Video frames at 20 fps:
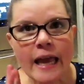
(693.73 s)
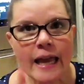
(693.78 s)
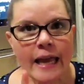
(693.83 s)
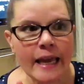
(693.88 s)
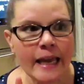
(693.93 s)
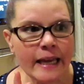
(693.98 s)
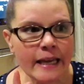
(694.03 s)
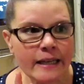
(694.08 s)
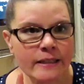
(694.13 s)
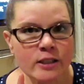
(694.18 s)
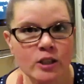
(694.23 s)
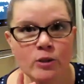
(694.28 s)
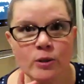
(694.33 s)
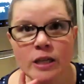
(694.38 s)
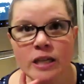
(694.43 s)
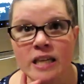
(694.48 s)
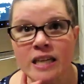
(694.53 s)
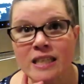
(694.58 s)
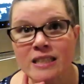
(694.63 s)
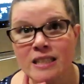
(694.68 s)
And you
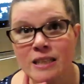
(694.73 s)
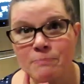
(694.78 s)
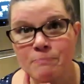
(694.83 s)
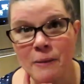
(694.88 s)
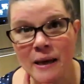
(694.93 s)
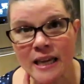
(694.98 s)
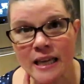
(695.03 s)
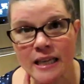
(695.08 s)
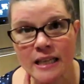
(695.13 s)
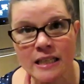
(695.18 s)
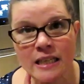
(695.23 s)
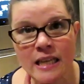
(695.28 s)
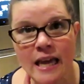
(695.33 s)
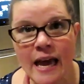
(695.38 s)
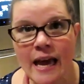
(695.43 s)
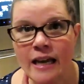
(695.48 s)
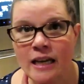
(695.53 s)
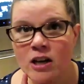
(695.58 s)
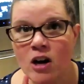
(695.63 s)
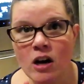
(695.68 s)
can get the bacon
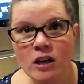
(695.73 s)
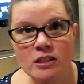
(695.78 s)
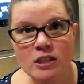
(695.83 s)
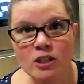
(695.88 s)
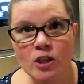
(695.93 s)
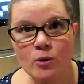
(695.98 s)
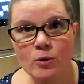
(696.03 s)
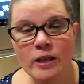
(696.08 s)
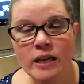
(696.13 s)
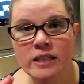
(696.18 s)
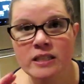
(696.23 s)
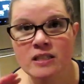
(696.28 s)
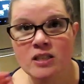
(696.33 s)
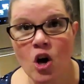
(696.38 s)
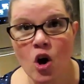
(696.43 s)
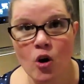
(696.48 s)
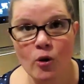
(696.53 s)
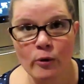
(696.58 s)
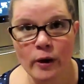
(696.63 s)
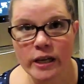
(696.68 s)
at Costco that is
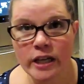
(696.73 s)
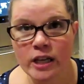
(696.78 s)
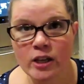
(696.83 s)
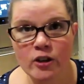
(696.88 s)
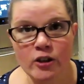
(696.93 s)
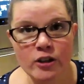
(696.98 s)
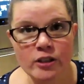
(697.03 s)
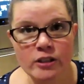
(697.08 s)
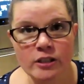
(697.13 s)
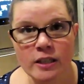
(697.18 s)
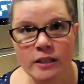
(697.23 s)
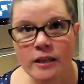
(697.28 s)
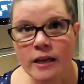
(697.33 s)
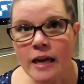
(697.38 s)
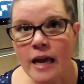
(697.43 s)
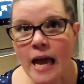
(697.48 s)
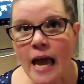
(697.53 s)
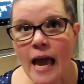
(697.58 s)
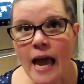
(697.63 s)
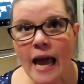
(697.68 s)
already cooked.
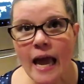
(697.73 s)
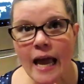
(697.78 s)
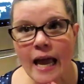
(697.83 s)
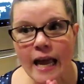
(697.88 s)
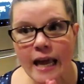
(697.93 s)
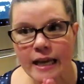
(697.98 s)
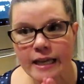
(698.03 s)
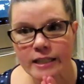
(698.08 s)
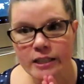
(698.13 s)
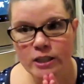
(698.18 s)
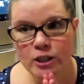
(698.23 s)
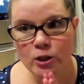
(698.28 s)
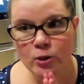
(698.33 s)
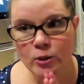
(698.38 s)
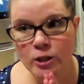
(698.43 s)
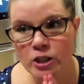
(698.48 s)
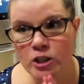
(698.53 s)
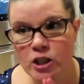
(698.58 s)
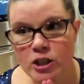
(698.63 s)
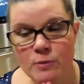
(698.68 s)
And you
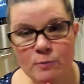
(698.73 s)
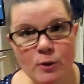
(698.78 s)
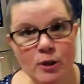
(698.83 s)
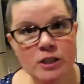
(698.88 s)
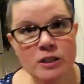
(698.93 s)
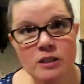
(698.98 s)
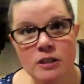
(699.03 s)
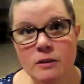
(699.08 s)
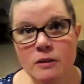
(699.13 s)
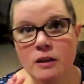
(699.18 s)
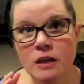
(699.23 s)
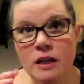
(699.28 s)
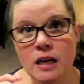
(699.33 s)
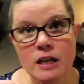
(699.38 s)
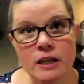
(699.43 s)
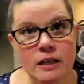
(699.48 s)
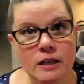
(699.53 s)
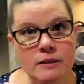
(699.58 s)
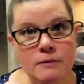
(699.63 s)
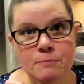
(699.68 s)
can just put
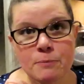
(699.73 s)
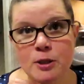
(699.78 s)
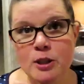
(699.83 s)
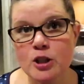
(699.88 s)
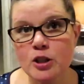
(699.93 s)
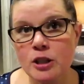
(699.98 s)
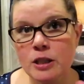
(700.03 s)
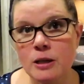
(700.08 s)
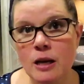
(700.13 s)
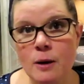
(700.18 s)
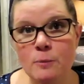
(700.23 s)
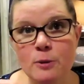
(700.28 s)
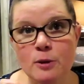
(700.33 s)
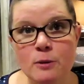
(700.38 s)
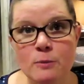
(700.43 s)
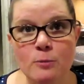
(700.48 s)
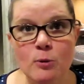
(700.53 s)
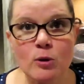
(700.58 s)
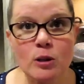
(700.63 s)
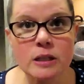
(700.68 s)
your couple
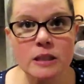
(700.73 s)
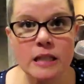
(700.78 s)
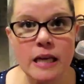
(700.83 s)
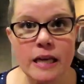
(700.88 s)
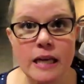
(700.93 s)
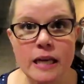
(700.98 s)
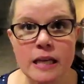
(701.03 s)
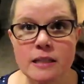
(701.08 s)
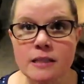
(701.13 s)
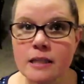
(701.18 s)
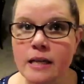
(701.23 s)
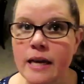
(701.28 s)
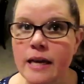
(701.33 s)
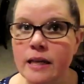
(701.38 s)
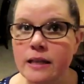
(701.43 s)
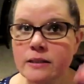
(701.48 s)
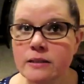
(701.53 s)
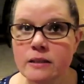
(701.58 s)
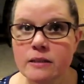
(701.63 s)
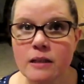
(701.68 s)
of boiled eggs
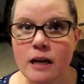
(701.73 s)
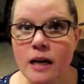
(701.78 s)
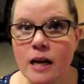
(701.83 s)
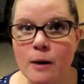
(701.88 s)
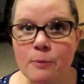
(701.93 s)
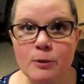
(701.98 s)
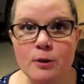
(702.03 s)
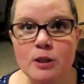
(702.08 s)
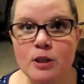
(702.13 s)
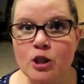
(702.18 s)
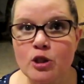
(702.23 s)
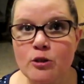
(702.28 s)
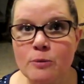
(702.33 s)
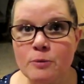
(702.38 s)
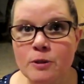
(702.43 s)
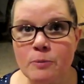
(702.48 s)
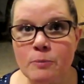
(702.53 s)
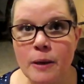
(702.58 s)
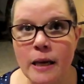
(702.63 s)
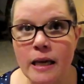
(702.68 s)
and a couple of
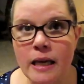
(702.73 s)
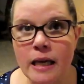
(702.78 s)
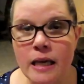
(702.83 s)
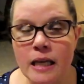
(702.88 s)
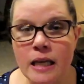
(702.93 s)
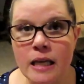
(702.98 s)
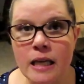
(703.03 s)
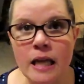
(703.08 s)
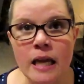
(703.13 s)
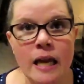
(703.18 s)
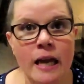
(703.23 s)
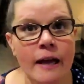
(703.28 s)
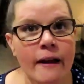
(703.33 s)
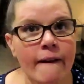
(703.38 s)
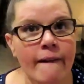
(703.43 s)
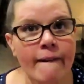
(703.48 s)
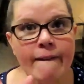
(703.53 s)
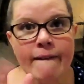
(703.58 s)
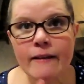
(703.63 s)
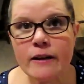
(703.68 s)
strips of bacon,
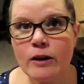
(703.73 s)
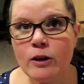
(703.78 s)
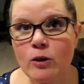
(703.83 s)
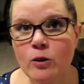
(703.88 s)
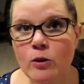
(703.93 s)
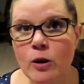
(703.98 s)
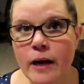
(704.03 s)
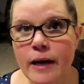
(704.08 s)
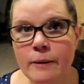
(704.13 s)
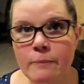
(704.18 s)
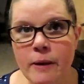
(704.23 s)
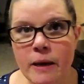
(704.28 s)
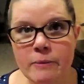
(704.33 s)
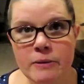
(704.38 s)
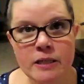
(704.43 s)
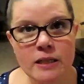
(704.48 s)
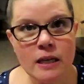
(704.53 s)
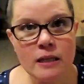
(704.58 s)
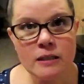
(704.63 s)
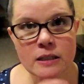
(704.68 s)
you know, and
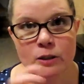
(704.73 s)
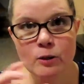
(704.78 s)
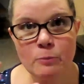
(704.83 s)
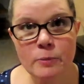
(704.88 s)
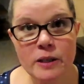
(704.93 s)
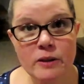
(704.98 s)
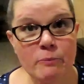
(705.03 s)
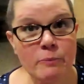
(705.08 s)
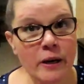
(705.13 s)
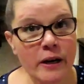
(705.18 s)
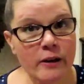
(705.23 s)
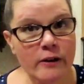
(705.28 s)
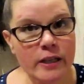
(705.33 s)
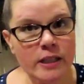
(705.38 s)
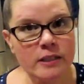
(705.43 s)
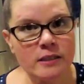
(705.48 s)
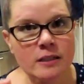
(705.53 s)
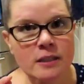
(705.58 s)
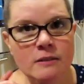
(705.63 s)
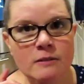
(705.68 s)
maybe a little bit of
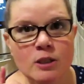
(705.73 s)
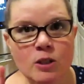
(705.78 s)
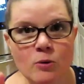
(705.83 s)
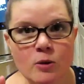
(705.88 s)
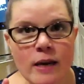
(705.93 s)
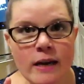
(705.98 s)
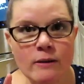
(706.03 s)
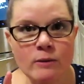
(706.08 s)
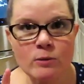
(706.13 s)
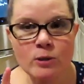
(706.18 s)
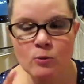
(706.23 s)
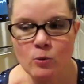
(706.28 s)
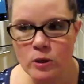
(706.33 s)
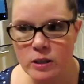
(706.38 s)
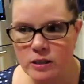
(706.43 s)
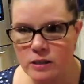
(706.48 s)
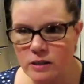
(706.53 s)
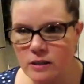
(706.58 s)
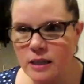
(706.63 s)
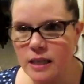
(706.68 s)
berries. So that was one
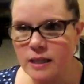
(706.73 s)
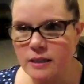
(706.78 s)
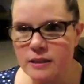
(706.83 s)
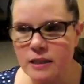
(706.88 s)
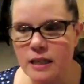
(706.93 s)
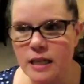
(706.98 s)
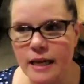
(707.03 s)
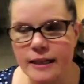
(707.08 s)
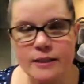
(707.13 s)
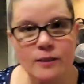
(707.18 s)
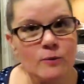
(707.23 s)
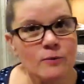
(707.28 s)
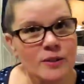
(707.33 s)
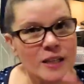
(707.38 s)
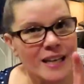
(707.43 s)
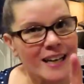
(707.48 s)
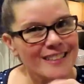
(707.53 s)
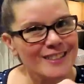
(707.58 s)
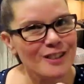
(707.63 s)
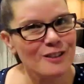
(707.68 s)
of the things that I don't
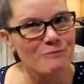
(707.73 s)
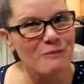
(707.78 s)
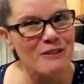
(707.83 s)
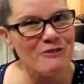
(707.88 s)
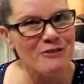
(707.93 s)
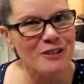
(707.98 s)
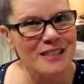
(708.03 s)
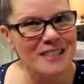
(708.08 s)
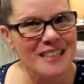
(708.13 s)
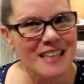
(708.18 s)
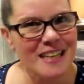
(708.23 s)
think I told my friend